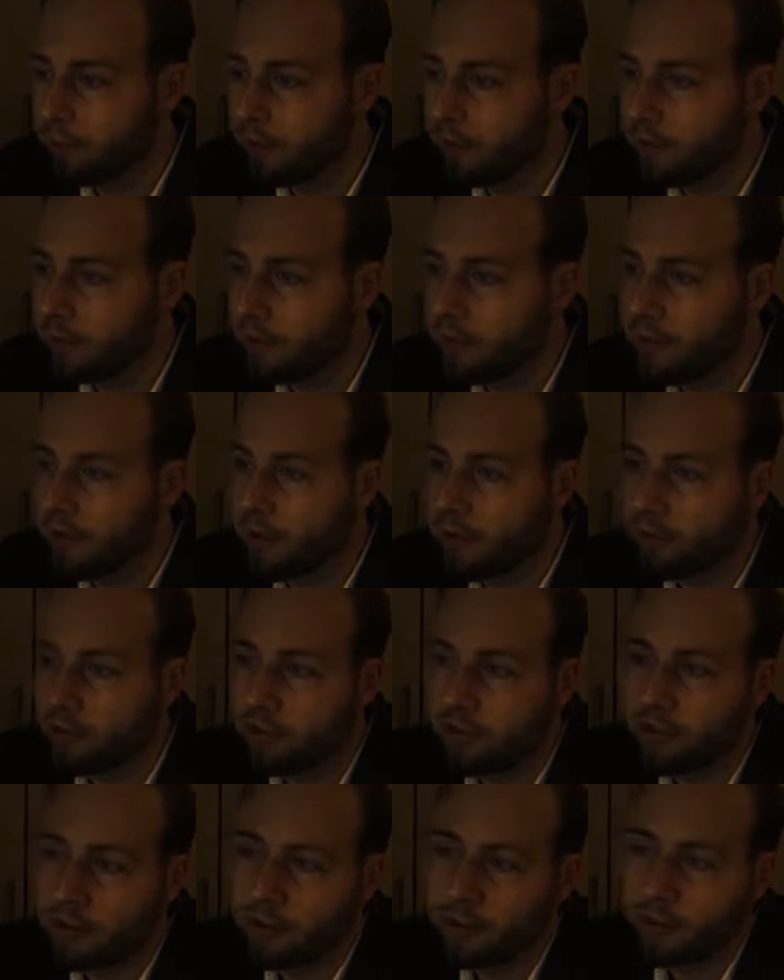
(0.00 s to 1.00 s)
and that I have
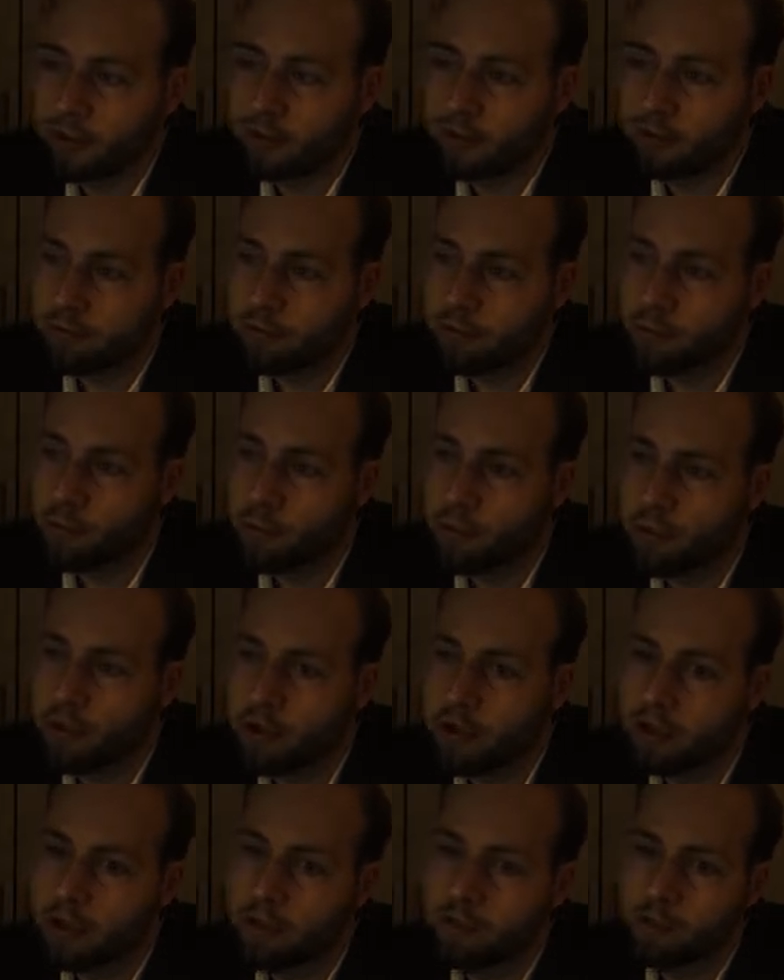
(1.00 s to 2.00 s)
seen four,
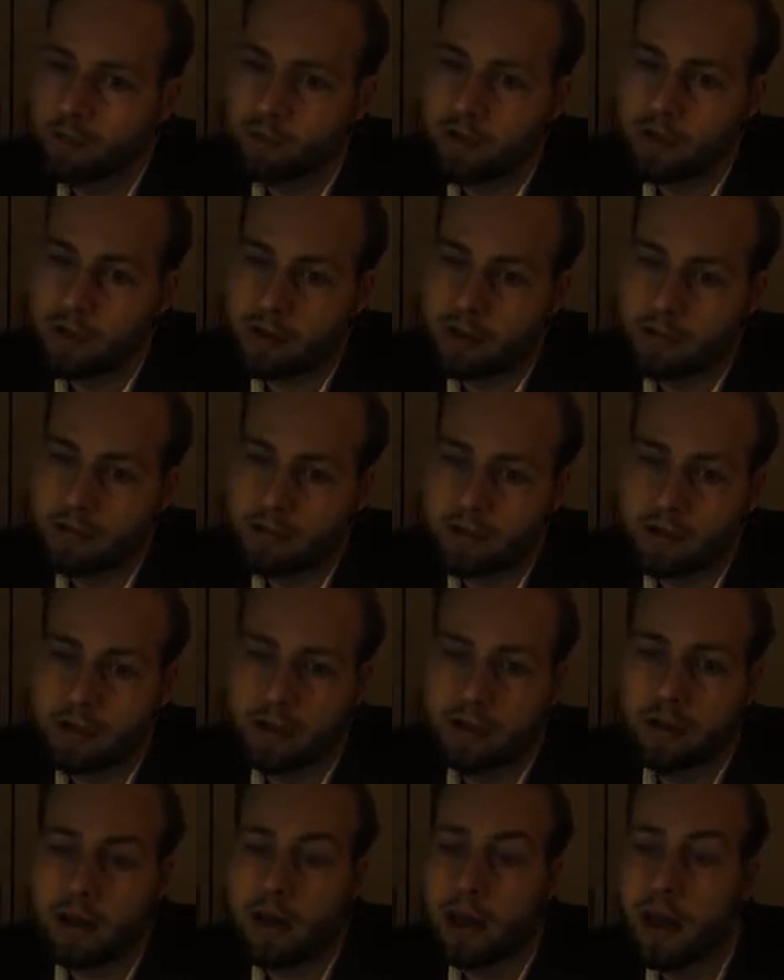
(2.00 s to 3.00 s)
five,
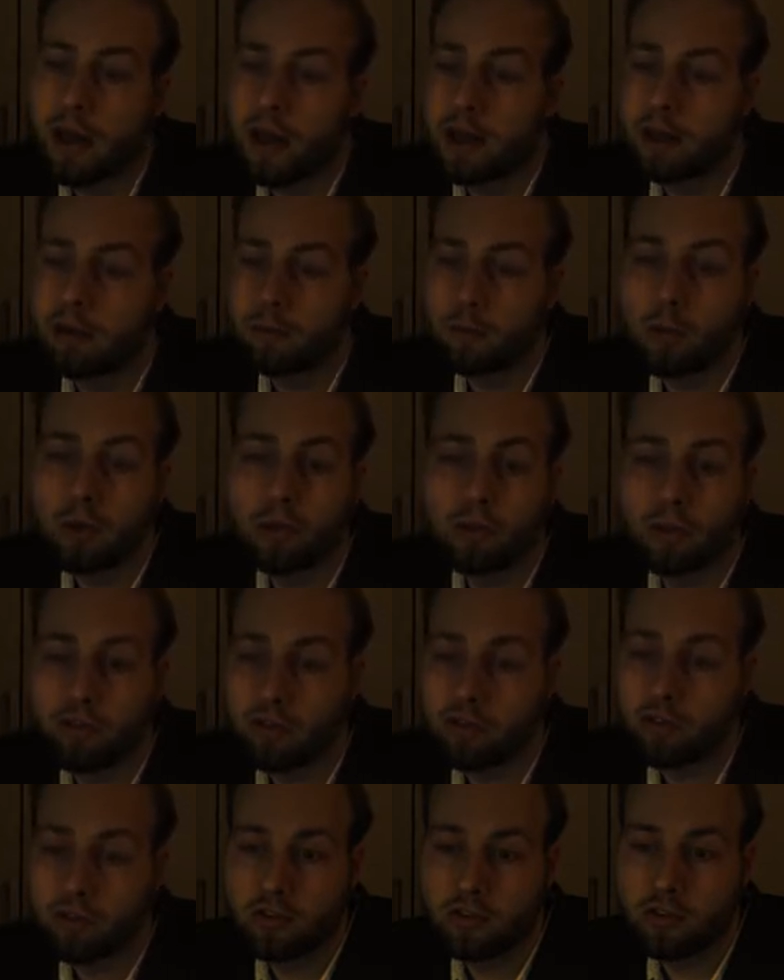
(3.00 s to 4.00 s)
and
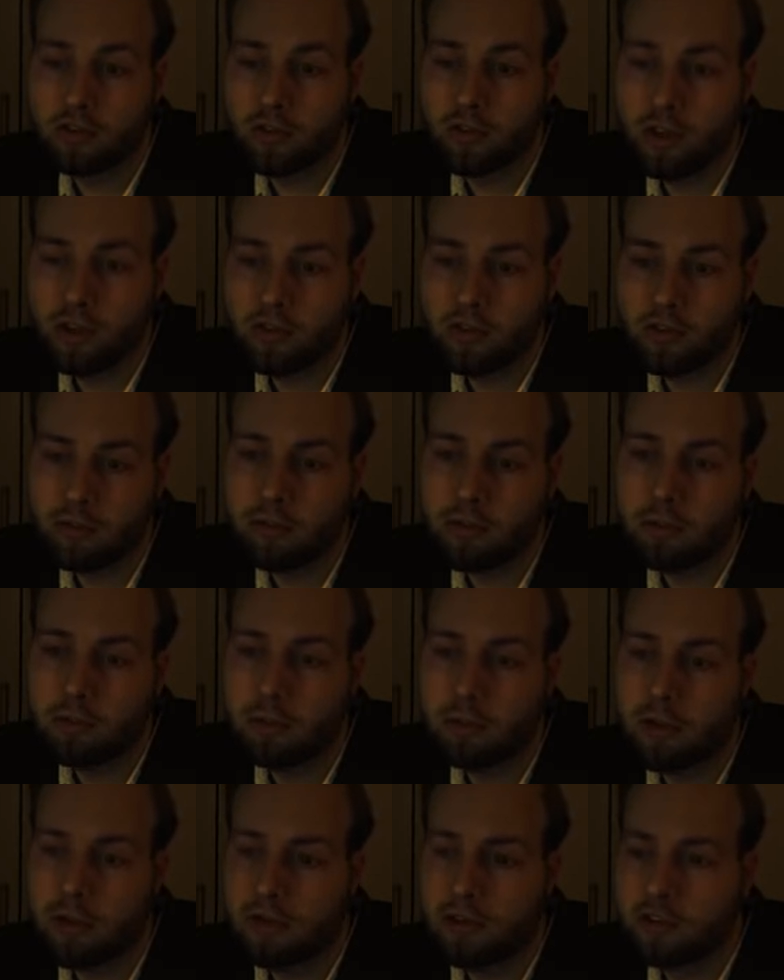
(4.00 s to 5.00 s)
once six of
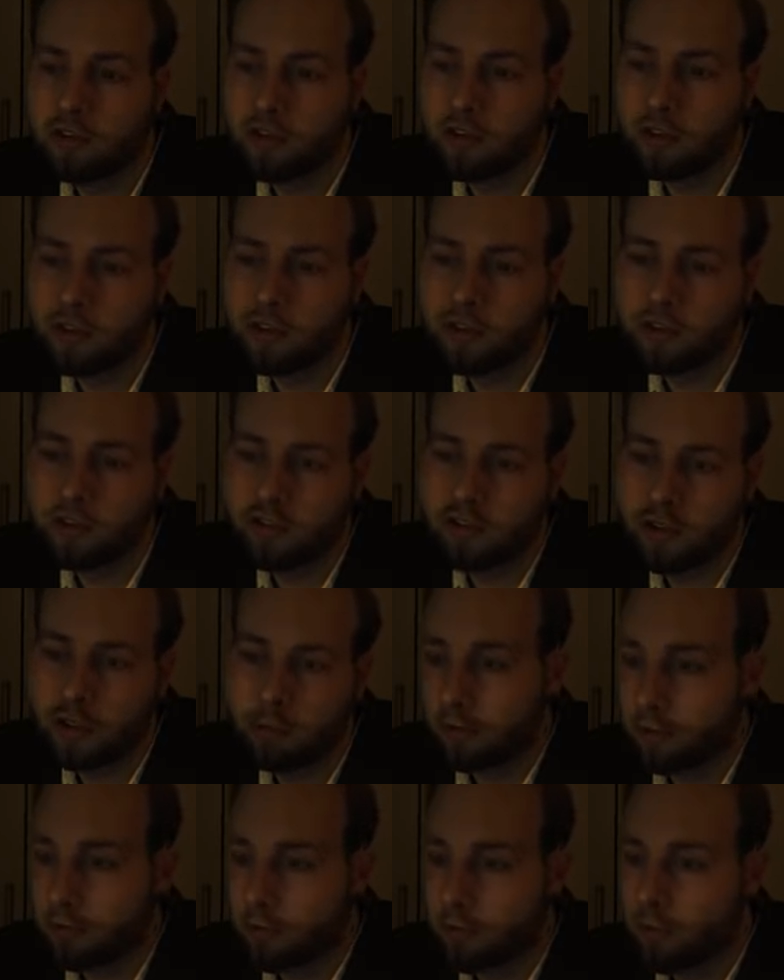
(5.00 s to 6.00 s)
them sluggishly
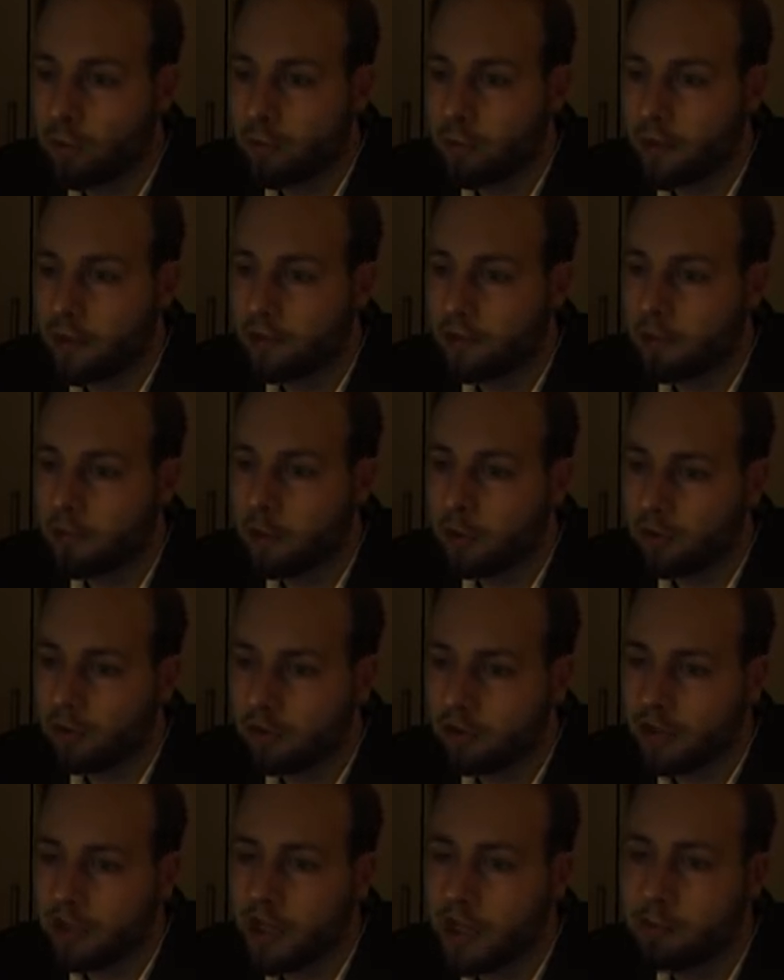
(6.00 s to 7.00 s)
performing the
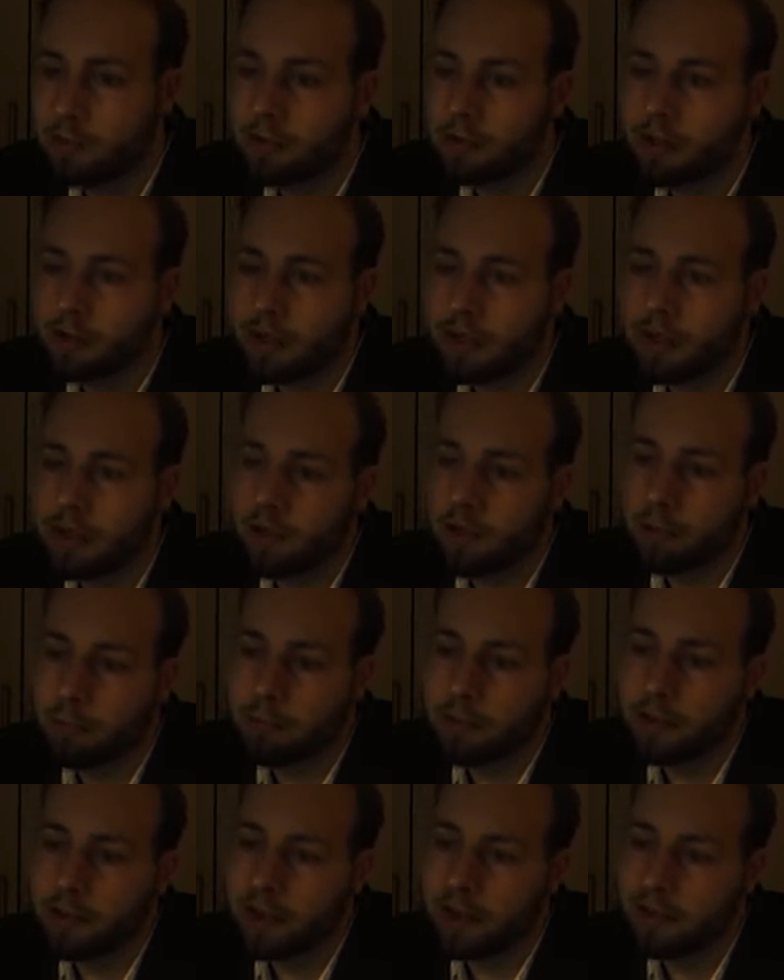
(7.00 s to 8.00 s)
most elaborately
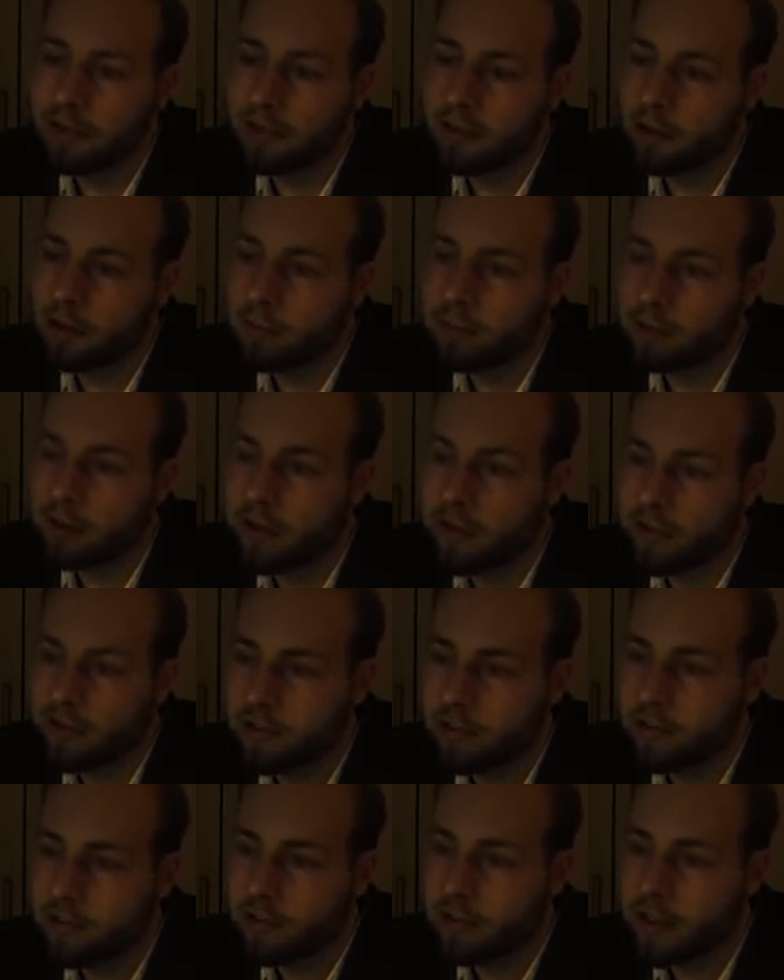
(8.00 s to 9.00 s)
complicated
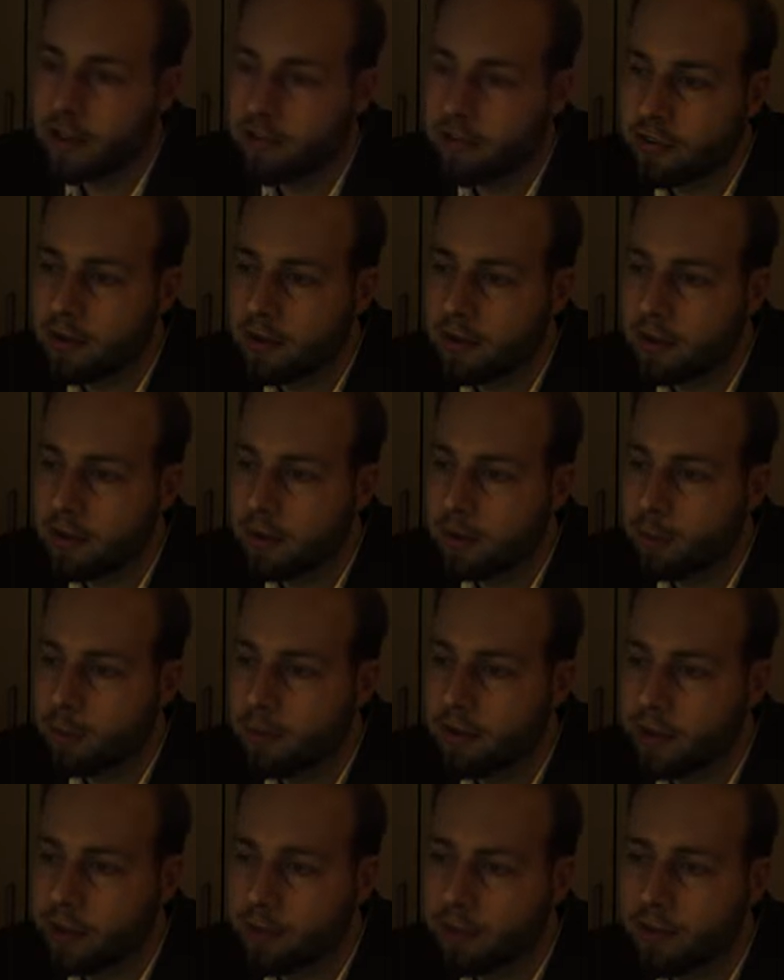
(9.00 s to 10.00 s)
operations together
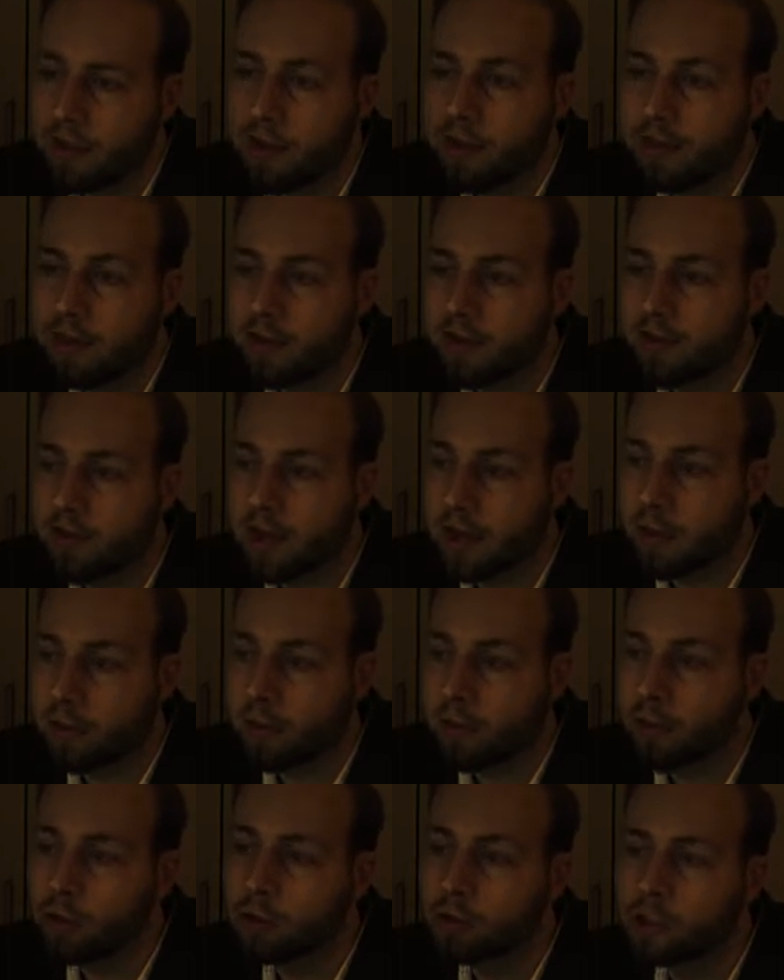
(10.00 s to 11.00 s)
without either
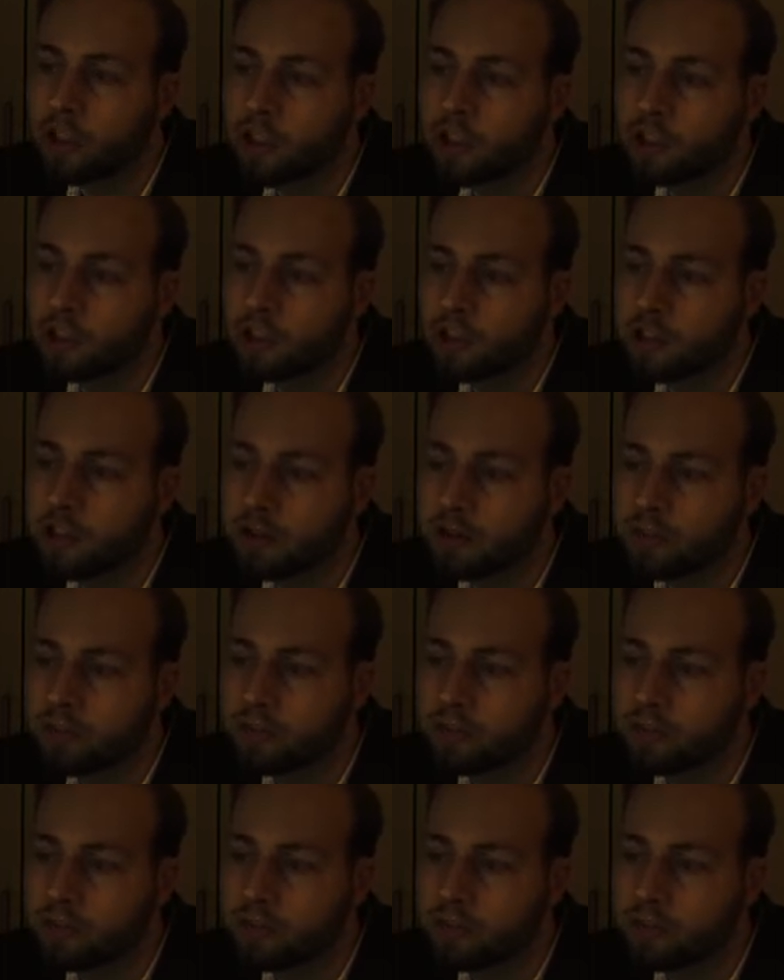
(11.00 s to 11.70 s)
sound or gesture.